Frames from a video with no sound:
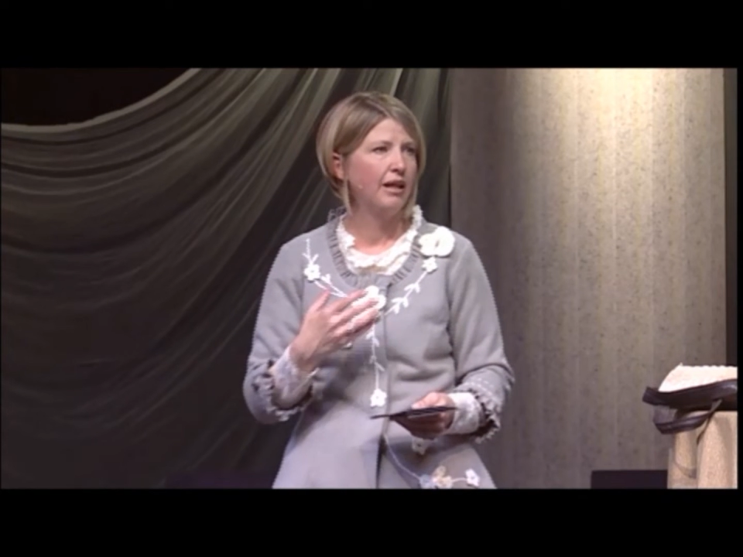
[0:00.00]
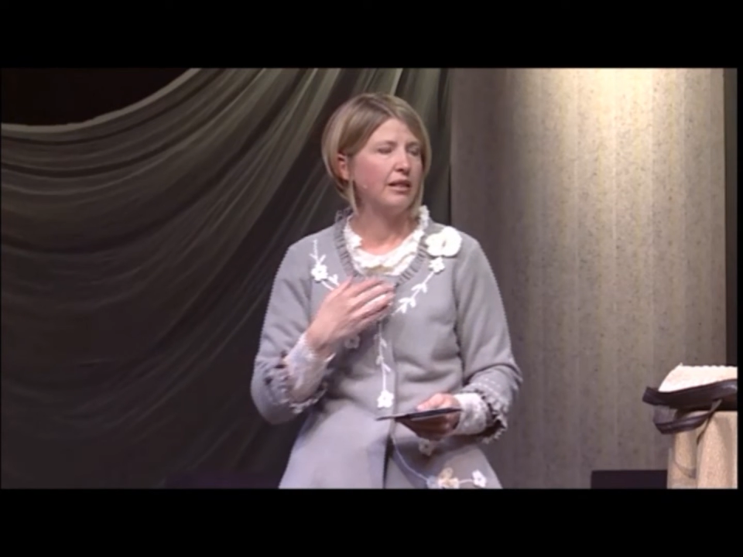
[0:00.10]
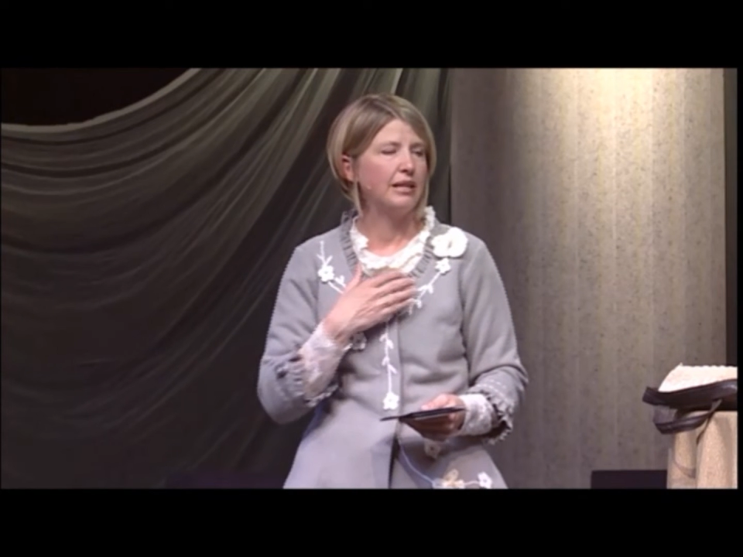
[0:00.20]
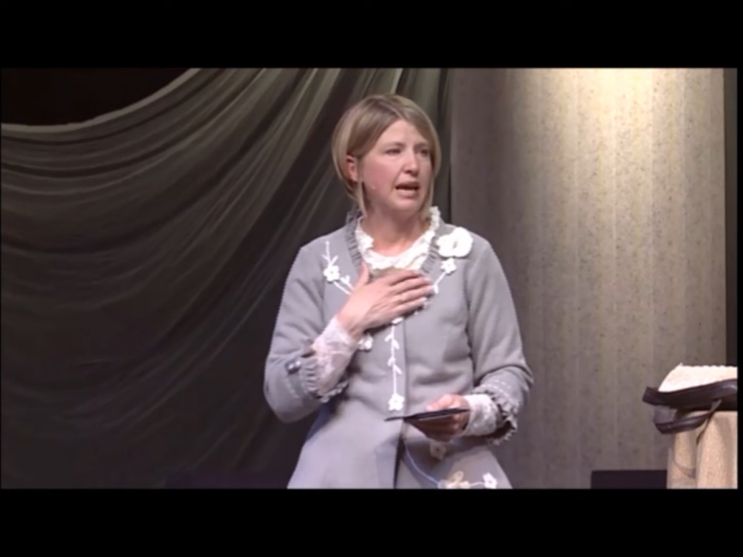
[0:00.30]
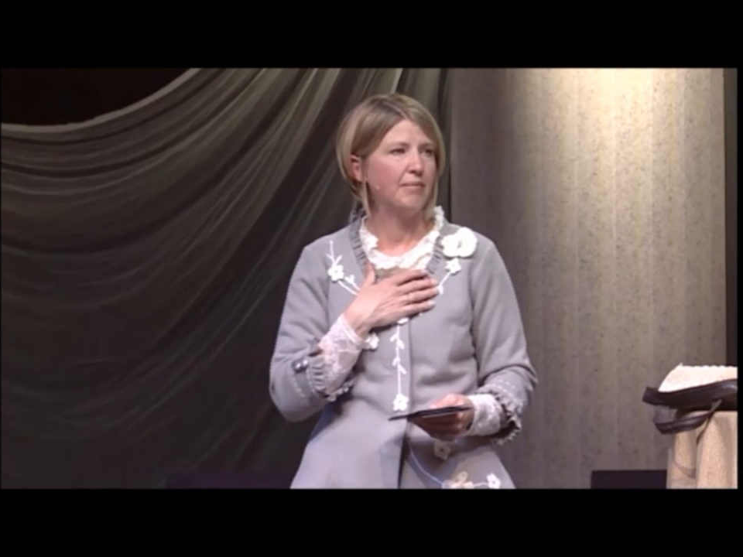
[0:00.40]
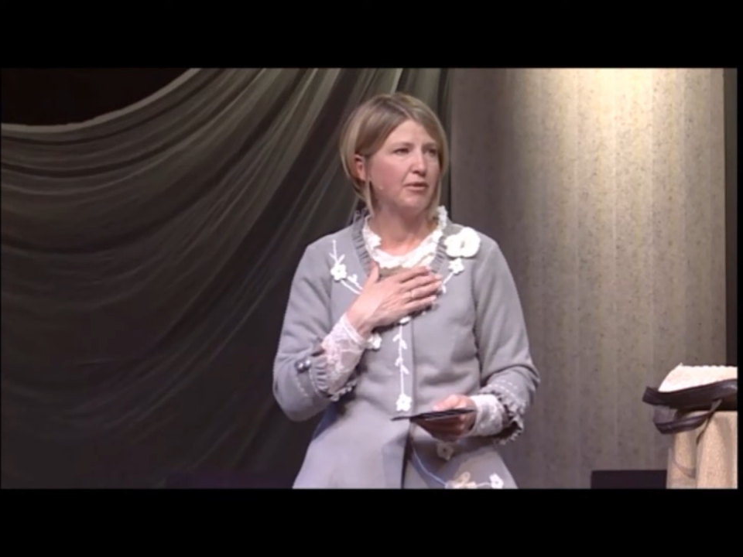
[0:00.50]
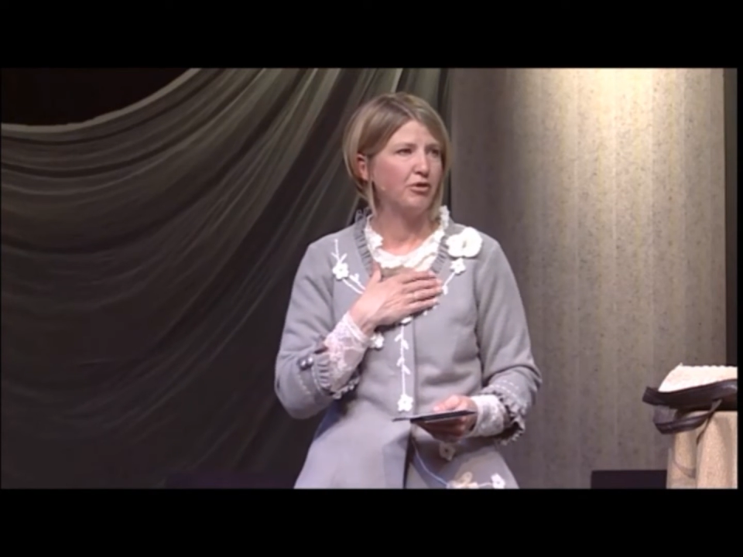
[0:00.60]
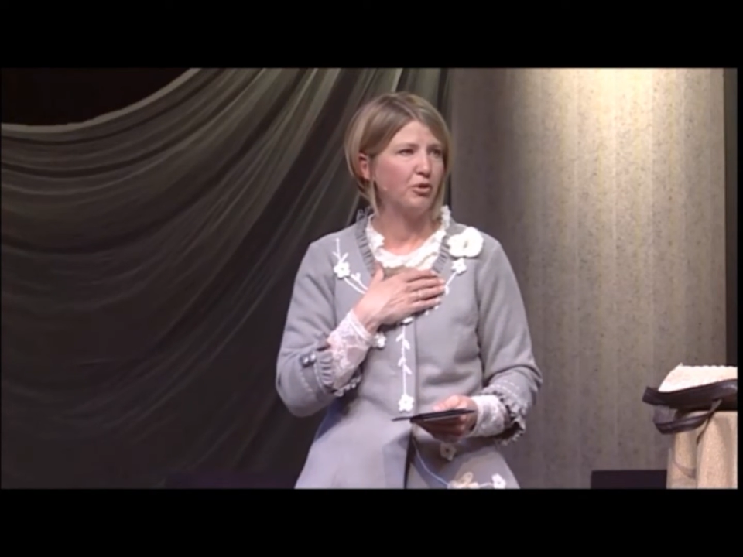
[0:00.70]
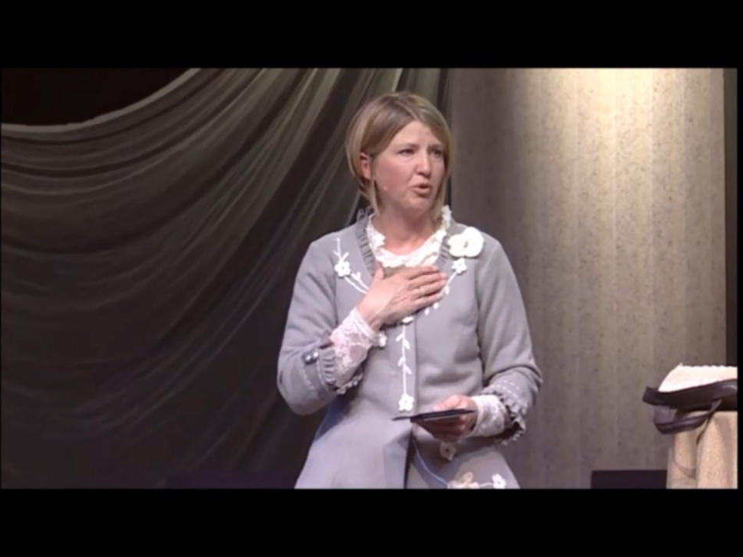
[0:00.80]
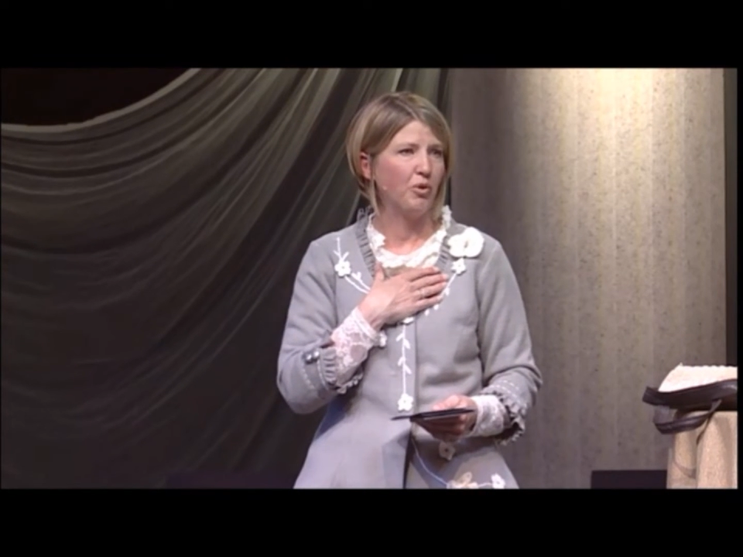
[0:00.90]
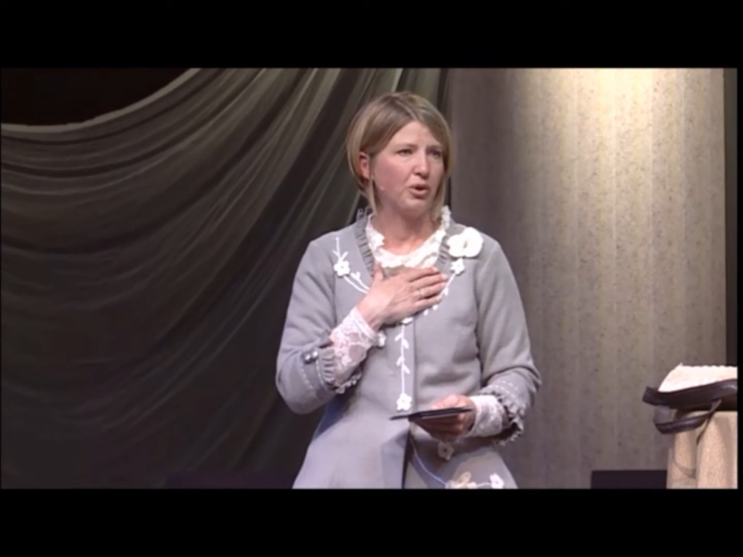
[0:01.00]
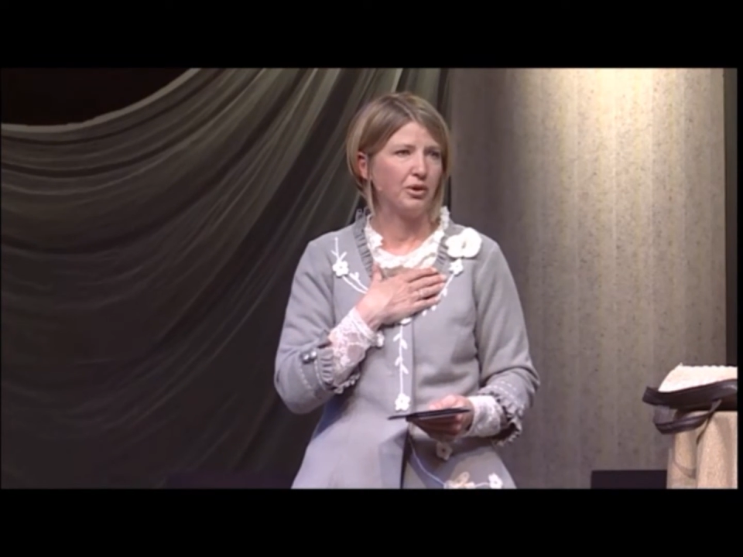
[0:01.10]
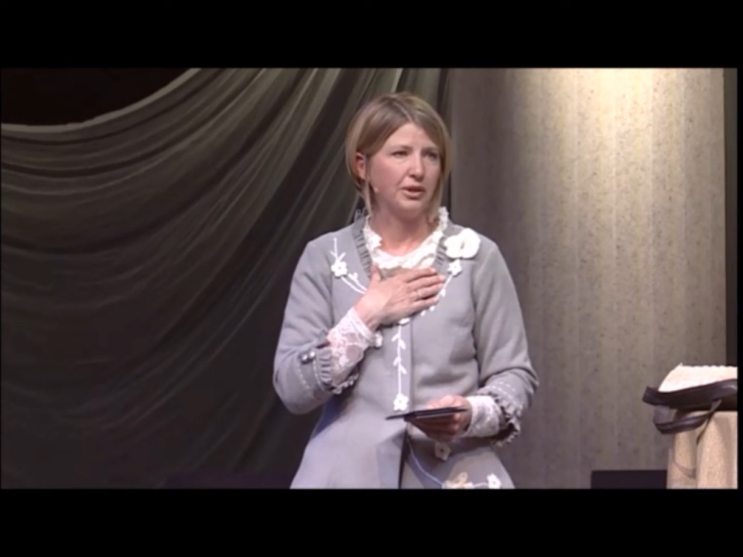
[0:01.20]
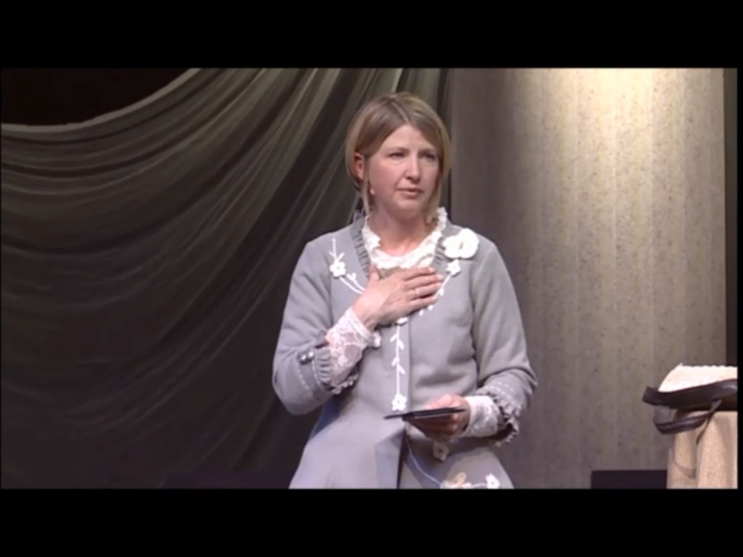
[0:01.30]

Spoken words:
the name of the Lord